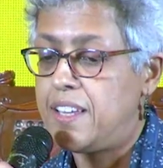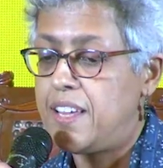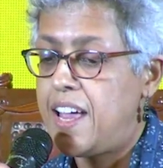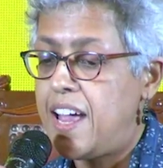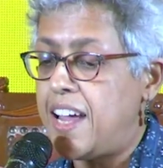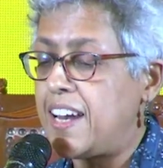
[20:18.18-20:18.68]

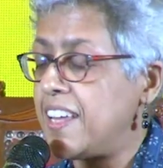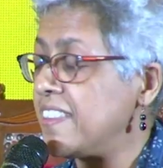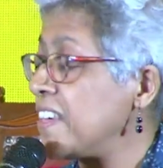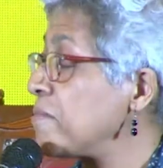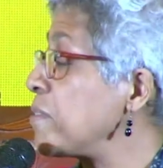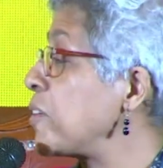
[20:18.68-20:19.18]
And I
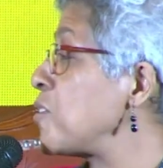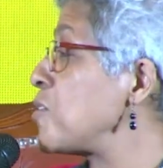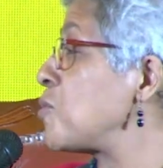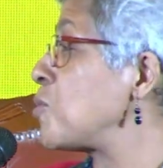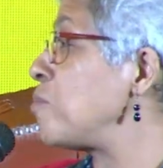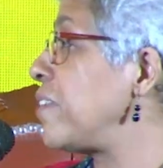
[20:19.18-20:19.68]
think because
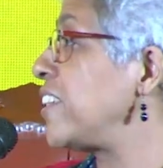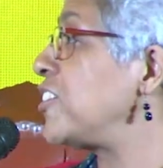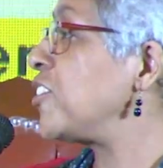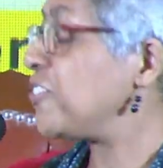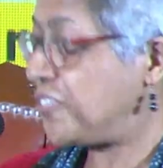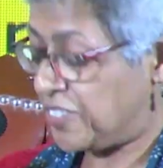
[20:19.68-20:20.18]
so much
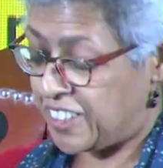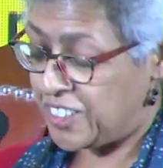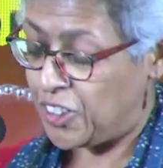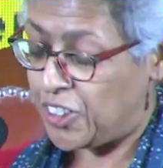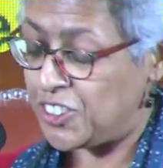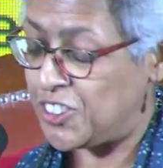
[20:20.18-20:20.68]
of
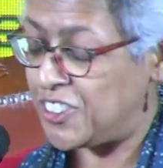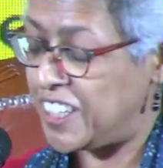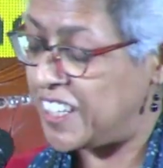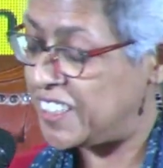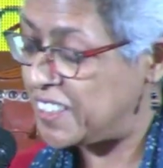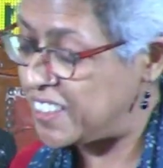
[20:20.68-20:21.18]

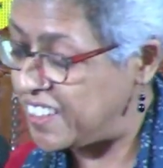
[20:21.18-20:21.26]
Jayantada's